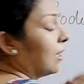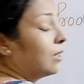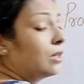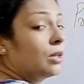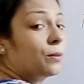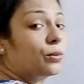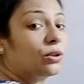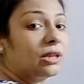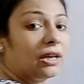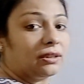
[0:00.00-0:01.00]
a
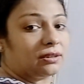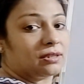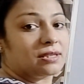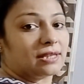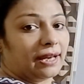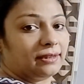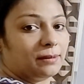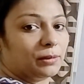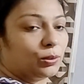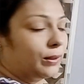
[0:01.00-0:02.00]
product sign
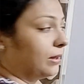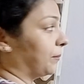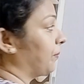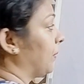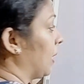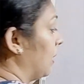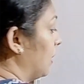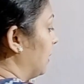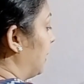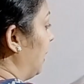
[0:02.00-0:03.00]
in between.
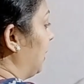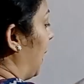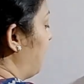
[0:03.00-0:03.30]
Then